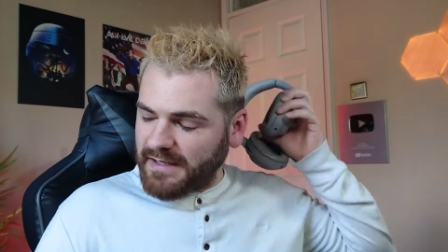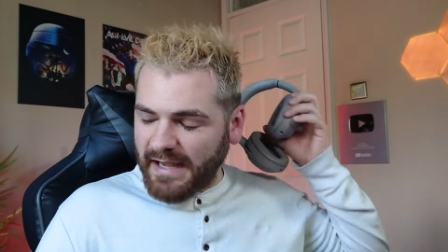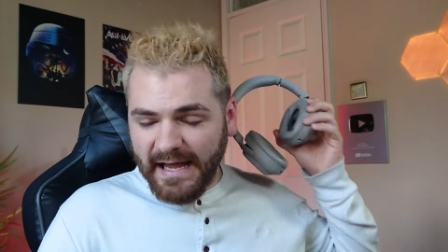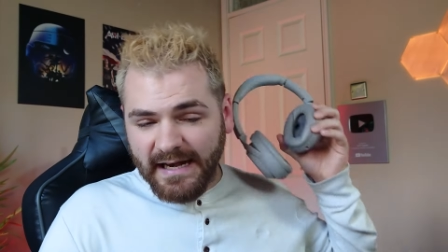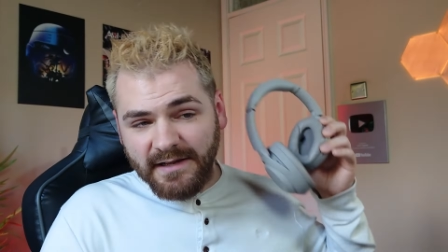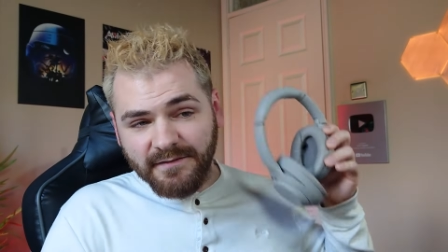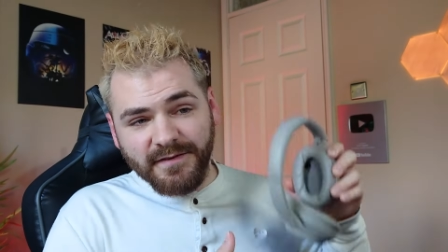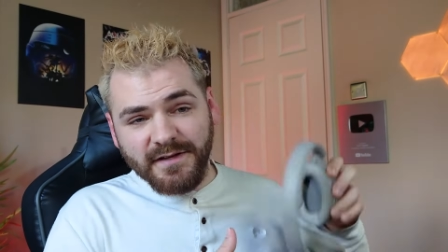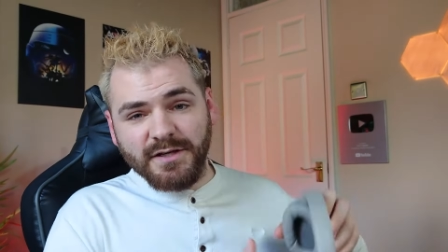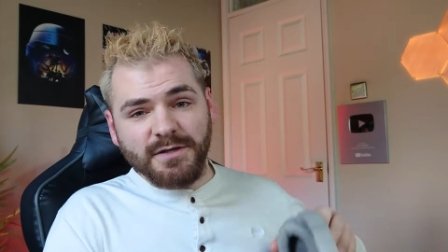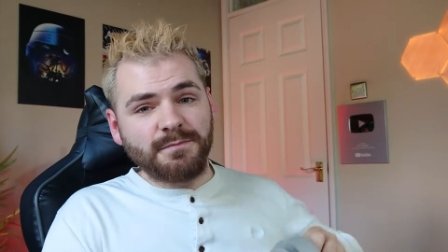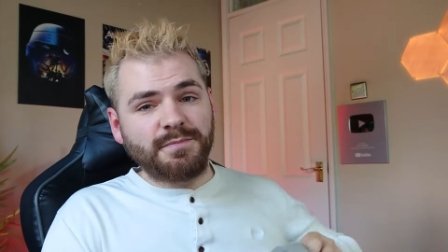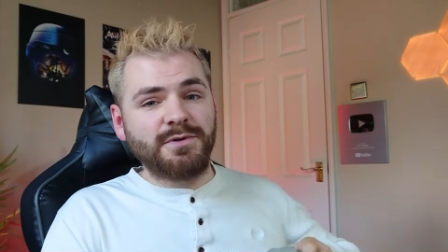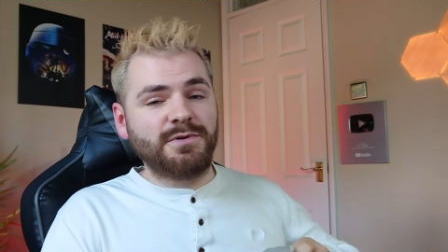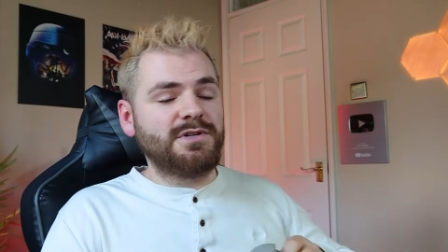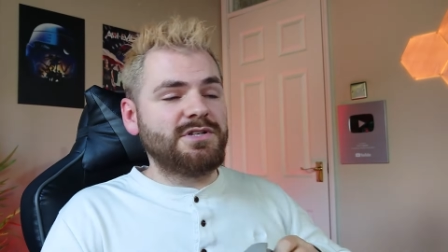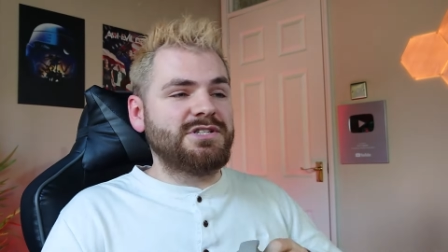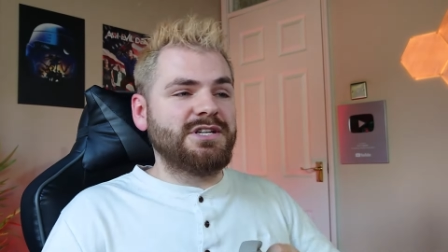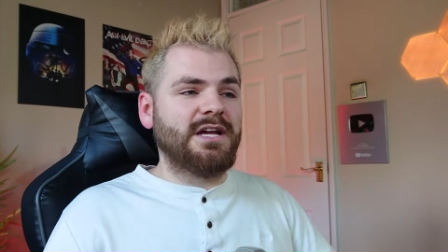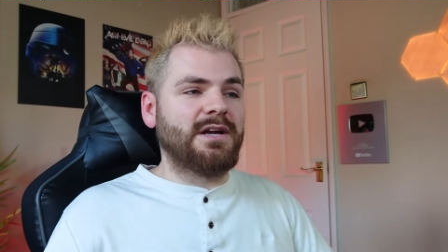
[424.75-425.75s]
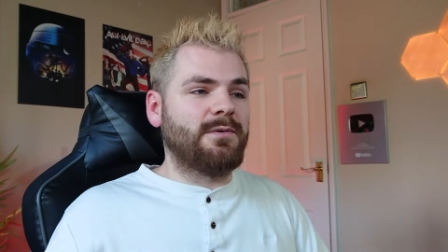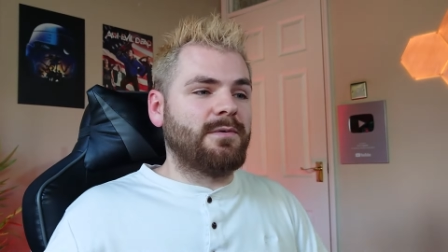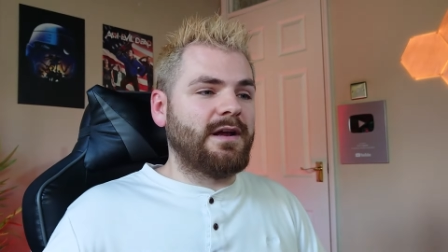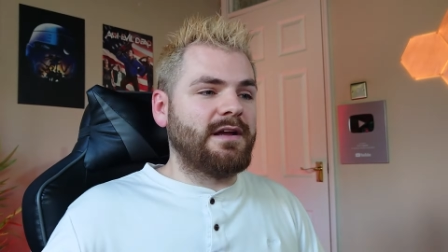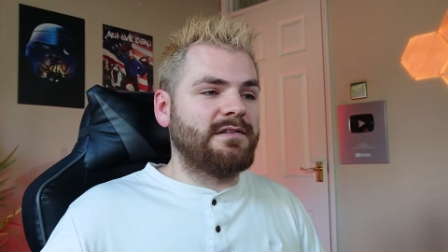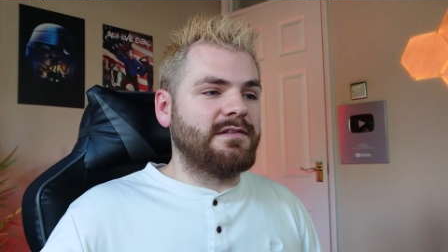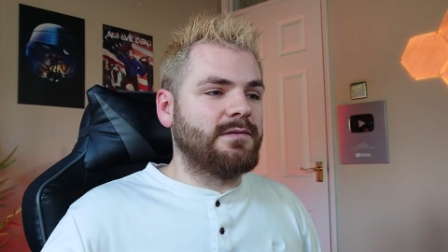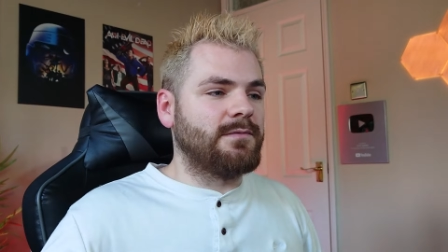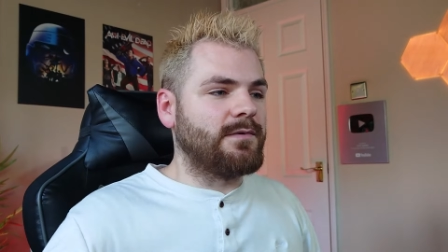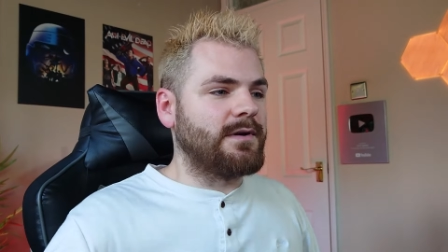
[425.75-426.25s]
anything computer
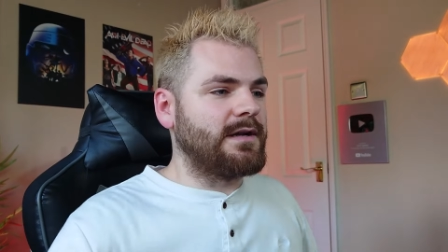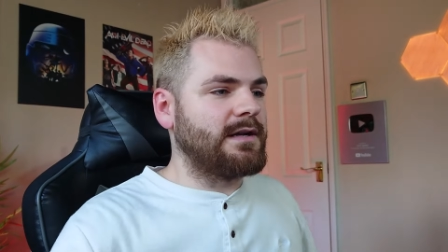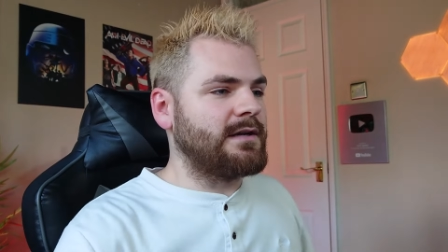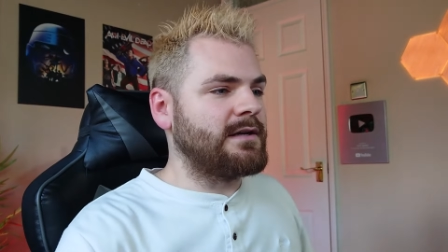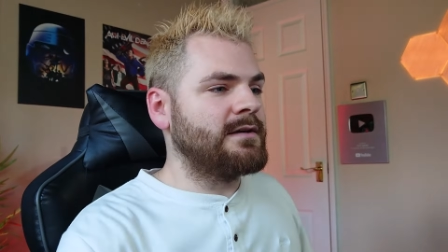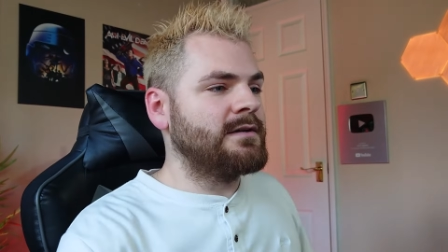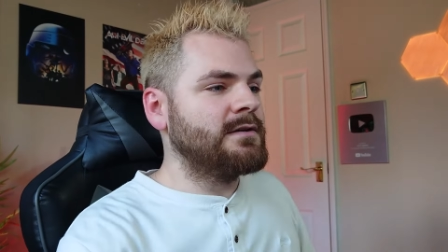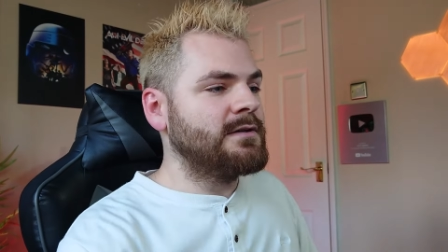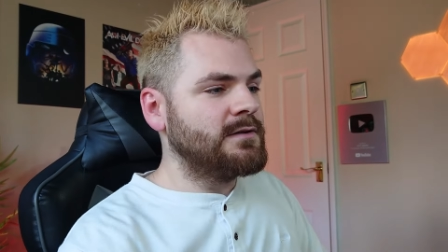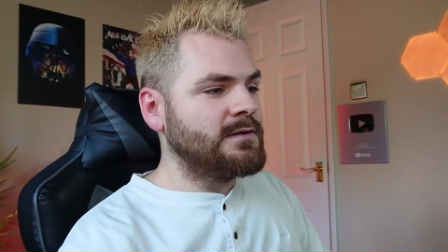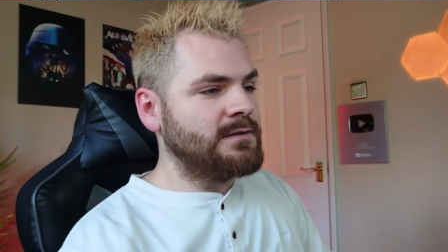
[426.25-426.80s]
generated really.